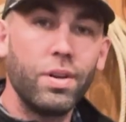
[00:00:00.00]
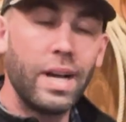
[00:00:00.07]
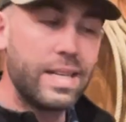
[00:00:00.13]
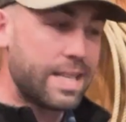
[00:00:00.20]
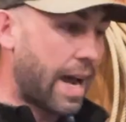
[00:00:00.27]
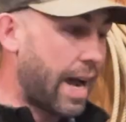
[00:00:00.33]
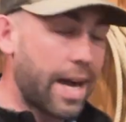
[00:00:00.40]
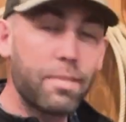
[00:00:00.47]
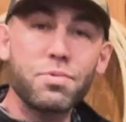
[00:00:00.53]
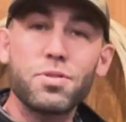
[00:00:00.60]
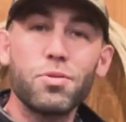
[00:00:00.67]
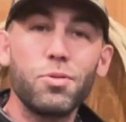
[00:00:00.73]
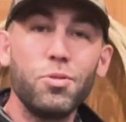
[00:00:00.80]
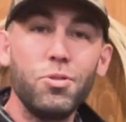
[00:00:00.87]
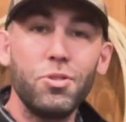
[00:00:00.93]
It's
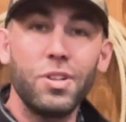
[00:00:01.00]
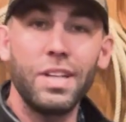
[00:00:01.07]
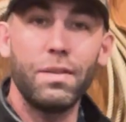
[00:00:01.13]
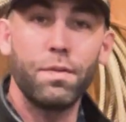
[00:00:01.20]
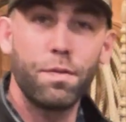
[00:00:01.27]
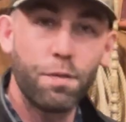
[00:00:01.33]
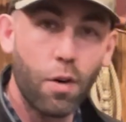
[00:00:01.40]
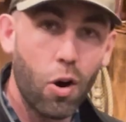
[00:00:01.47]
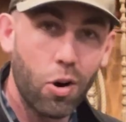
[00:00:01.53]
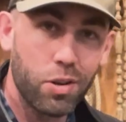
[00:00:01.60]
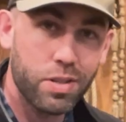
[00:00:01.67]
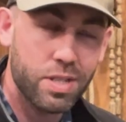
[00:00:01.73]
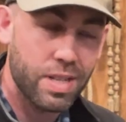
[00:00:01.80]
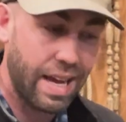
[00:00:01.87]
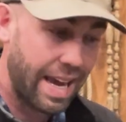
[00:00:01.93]
absolutely
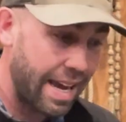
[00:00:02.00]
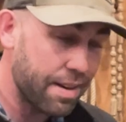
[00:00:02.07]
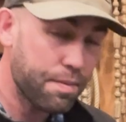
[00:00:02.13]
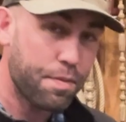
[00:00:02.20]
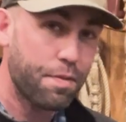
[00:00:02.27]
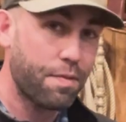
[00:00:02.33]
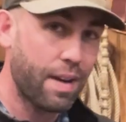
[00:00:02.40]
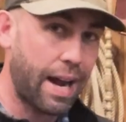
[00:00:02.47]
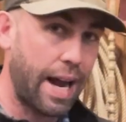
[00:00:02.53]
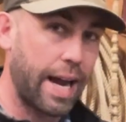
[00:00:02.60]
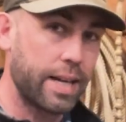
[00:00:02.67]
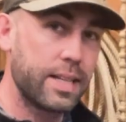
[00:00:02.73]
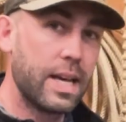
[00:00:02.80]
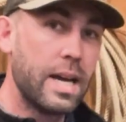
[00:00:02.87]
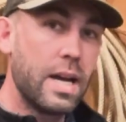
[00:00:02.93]
false. In
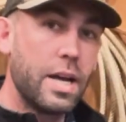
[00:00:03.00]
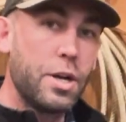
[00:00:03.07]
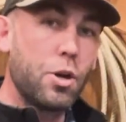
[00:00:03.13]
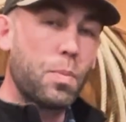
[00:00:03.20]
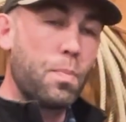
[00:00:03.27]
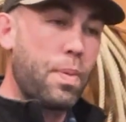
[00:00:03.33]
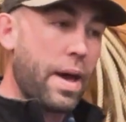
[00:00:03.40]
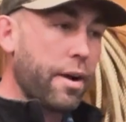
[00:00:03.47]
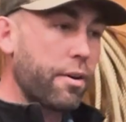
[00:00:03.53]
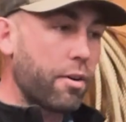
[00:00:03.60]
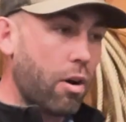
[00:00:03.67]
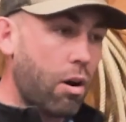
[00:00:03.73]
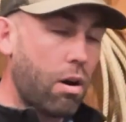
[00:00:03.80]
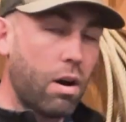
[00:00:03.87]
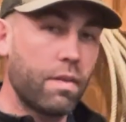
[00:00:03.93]
fact, you're better
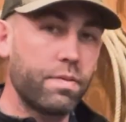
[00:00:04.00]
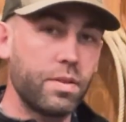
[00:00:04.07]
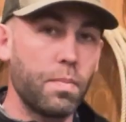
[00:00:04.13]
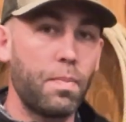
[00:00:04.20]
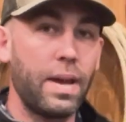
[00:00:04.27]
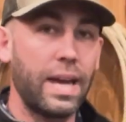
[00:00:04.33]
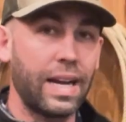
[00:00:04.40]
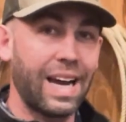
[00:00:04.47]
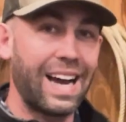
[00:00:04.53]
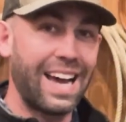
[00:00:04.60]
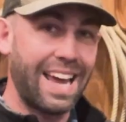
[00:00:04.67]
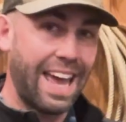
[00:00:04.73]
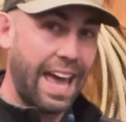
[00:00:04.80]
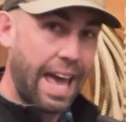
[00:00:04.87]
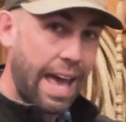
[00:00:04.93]
off to pick a
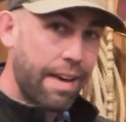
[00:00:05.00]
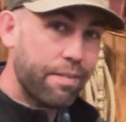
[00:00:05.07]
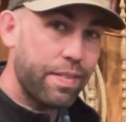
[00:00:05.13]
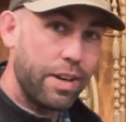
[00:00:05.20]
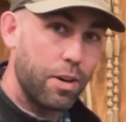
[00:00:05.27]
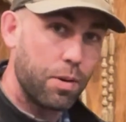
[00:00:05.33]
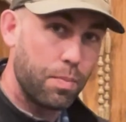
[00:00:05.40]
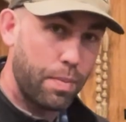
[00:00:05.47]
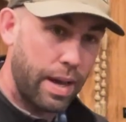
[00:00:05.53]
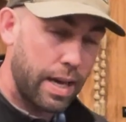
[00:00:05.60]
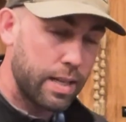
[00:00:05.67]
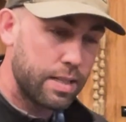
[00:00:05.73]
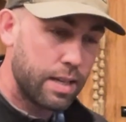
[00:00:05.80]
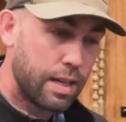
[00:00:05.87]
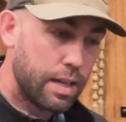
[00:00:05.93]
heavier
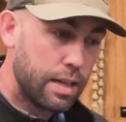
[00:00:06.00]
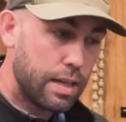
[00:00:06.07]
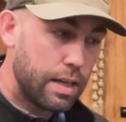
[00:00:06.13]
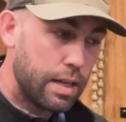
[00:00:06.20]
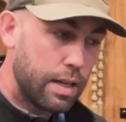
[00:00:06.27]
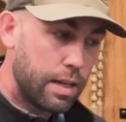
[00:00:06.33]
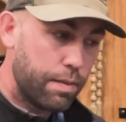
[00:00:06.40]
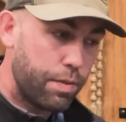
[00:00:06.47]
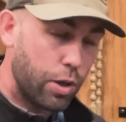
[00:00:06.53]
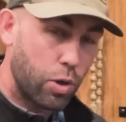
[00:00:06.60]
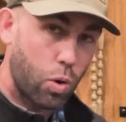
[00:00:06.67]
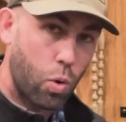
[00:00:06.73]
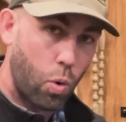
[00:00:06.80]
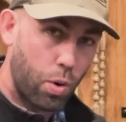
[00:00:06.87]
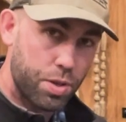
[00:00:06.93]
bit for
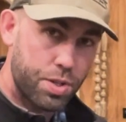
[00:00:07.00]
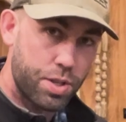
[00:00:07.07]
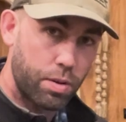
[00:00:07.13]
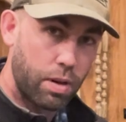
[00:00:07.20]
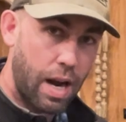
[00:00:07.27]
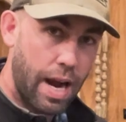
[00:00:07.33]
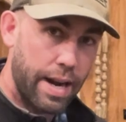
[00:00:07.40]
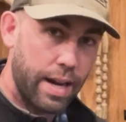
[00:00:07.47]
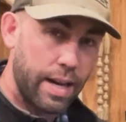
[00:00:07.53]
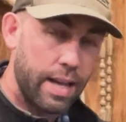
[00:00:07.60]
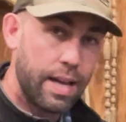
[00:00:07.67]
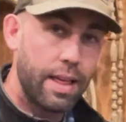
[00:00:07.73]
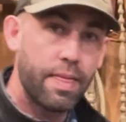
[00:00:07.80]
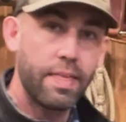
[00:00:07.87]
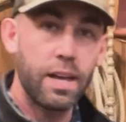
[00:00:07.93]
your horse to ride in
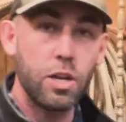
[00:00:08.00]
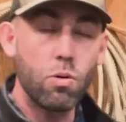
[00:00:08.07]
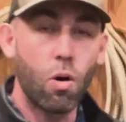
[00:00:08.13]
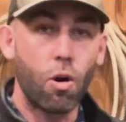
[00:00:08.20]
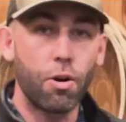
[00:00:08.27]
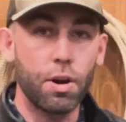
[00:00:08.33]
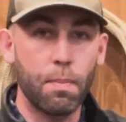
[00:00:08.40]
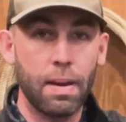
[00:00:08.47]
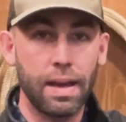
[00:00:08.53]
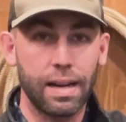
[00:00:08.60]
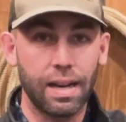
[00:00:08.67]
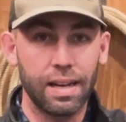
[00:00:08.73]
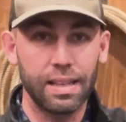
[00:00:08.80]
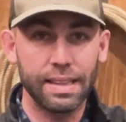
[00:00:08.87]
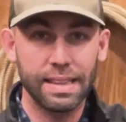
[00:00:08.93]
than you are to
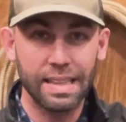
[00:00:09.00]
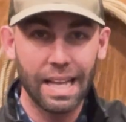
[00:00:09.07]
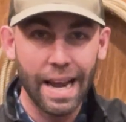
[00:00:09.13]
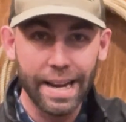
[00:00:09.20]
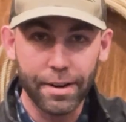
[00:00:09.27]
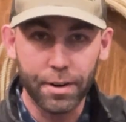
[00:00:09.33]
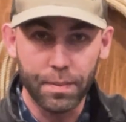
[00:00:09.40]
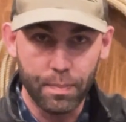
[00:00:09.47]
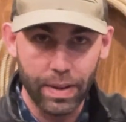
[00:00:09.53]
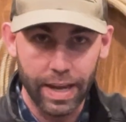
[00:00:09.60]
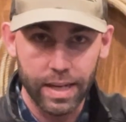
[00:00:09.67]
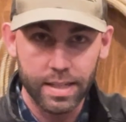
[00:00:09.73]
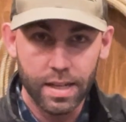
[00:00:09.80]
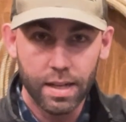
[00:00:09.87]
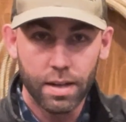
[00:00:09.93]
pick a lighter
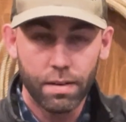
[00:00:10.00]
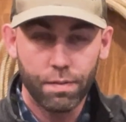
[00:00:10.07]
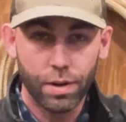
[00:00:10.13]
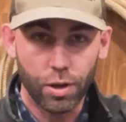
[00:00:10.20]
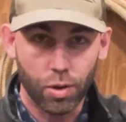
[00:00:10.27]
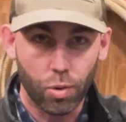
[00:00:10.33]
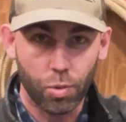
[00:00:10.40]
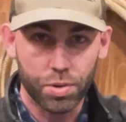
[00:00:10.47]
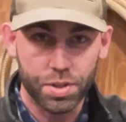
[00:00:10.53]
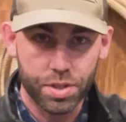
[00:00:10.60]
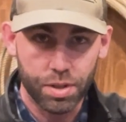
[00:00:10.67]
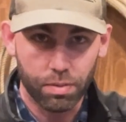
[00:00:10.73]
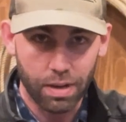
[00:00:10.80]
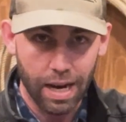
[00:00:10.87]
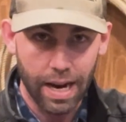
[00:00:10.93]
bit for your horse
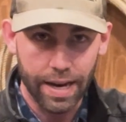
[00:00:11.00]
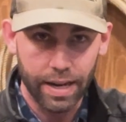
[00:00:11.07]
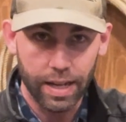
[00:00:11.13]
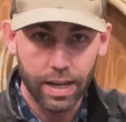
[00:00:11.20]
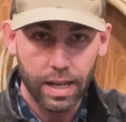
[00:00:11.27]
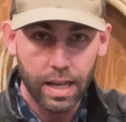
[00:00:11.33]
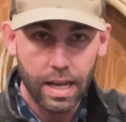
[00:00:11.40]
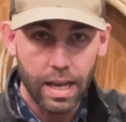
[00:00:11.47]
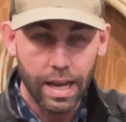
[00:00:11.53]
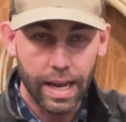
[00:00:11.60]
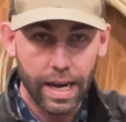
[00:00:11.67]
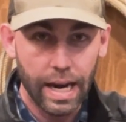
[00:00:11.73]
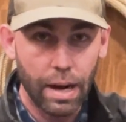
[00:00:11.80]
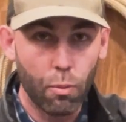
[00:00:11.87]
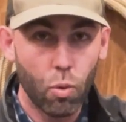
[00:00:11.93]
to ride in.
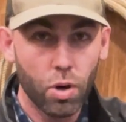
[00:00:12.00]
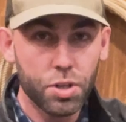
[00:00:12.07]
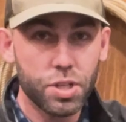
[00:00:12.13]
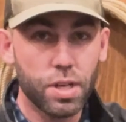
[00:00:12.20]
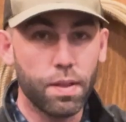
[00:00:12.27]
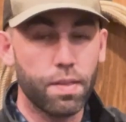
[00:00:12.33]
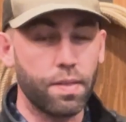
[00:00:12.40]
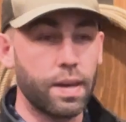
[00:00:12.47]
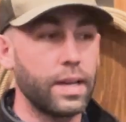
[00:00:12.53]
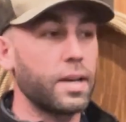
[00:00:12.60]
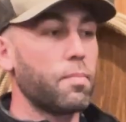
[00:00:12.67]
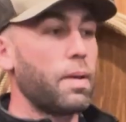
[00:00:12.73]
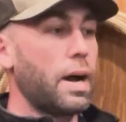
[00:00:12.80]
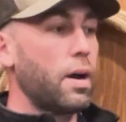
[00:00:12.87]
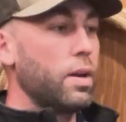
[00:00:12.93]
And I want you to think
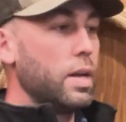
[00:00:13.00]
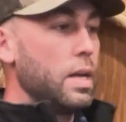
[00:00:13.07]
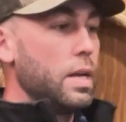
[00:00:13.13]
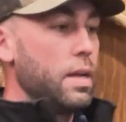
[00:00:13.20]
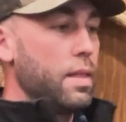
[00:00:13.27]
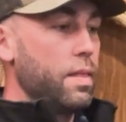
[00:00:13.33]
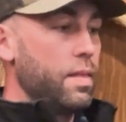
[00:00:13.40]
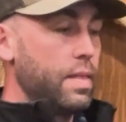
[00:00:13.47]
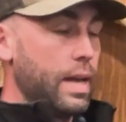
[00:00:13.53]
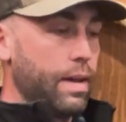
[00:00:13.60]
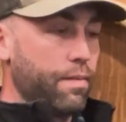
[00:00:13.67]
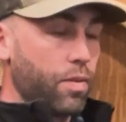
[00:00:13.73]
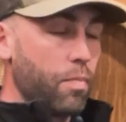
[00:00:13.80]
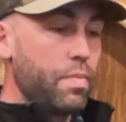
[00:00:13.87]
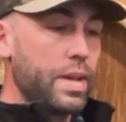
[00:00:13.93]
about
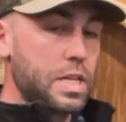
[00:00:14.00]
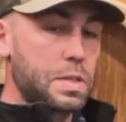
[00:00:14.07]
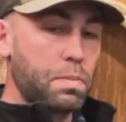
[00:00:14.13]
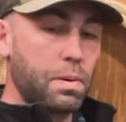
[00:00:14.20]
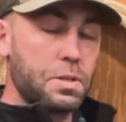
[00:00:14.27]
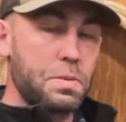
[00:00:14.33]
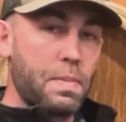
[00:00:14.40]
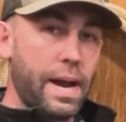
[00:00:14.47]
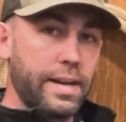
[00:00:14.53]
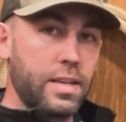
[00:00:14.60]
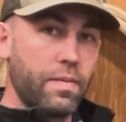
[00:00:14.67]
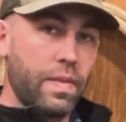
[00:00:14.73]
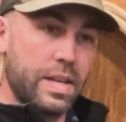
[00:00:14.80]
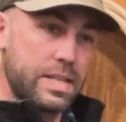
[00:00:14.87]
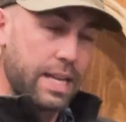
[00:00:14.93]
that from this
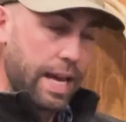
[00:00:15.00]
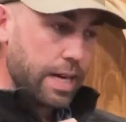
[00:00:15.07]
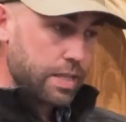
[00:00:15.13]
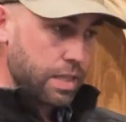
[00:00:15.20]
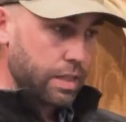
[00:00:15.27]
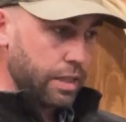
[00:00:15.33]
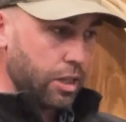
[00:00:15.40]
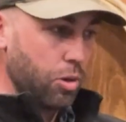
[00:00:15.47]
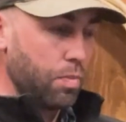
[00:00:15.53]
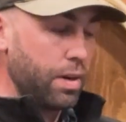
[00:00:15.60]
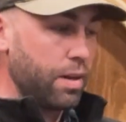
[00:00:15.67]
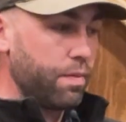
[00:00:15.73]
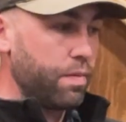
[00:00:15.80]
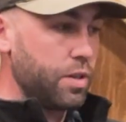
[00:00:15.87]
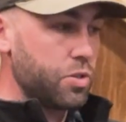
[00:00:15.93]
perspective. And this takes a little
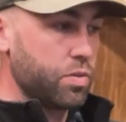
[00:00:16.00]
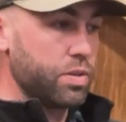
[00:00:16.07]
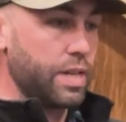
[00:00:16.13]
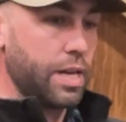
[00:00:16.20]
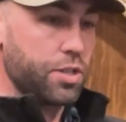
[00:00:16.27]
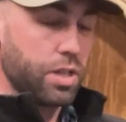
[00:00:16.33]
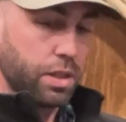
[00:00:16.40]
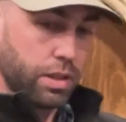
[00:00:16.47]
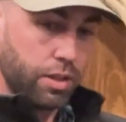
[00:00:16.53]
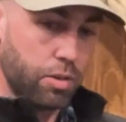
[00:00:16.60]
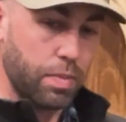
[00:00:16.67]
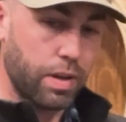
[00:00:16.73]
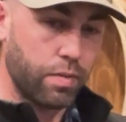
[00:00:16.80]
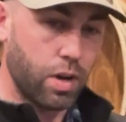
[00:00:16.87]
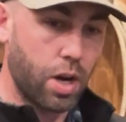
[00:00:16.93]
bit of visualization, a little
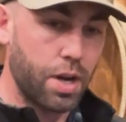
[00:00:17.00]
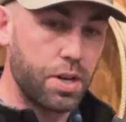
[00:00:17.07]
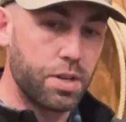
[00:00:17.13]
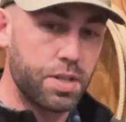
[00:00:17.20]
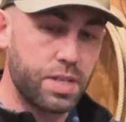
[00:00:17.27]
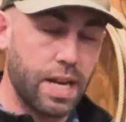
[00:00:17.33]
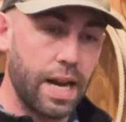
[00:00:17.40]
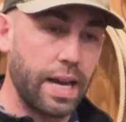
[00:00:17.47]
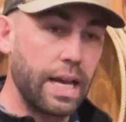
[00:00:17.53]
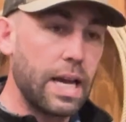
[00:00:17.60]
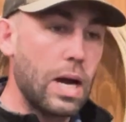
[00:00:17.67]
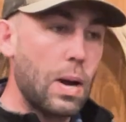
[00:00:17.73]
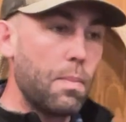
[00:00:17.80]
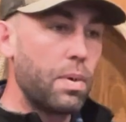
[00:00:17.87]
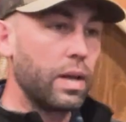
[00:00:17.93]
bit of understanding.
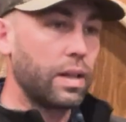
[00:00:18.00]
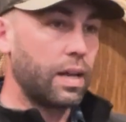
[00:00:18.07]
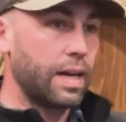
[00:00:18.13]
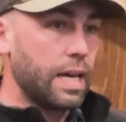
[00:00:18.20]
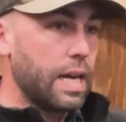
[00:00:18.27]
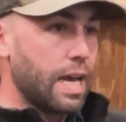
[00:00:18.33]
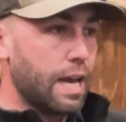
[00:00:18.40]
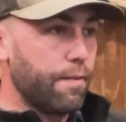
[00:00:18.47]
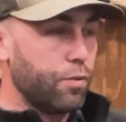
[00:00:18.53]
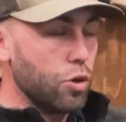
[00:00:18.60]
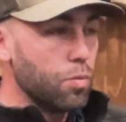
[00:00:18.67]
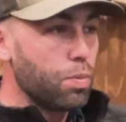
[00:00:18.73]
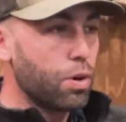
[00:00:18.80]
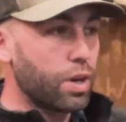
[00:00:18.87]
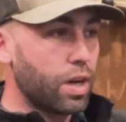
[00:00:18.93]
But like if
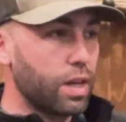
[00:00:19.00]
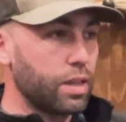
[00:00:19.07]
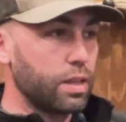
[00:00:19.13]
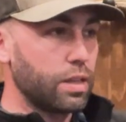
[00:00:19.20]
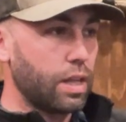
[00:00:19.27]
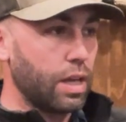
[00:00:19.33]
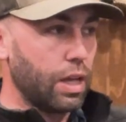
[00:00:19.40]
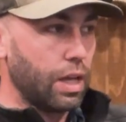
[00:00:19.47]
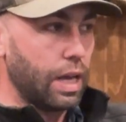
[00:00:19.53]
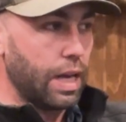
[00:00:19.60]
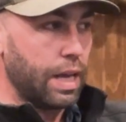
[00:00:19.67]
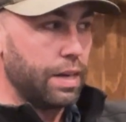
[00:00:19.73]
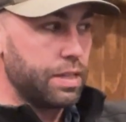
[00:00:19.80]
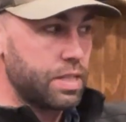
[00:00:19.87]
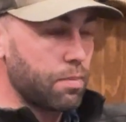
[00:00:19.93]
you put
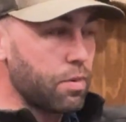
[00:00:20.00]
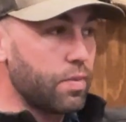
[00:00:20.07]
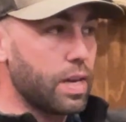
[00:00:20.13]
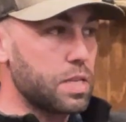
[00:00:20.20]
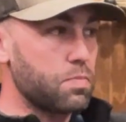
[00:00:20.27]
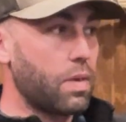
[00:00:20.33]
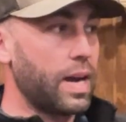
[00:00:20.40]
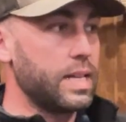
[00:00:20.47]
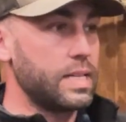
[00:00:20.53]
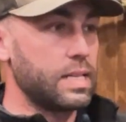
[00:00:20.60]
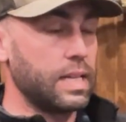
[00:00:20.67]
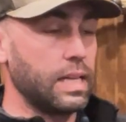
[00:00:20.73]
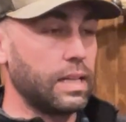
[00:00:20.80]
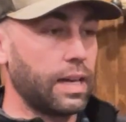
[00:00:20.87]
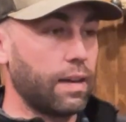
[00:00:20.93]
and some of you guys might
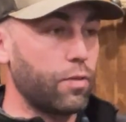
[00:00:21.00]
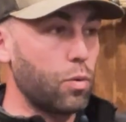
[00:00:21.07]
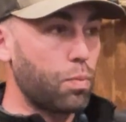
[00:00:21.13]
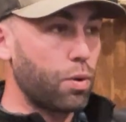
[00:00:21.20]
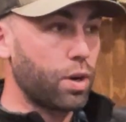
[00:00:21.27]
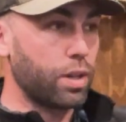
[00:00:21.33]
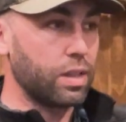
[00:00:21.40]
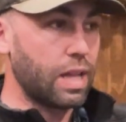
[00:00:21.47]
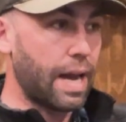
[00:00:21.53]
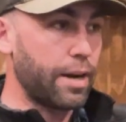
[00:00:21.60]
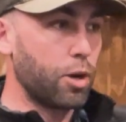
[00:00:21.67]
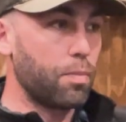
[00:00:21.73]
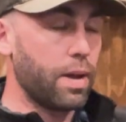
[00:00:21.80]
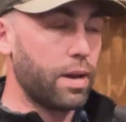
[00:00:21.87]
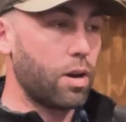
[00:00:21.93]
seem like if you put a lighter bit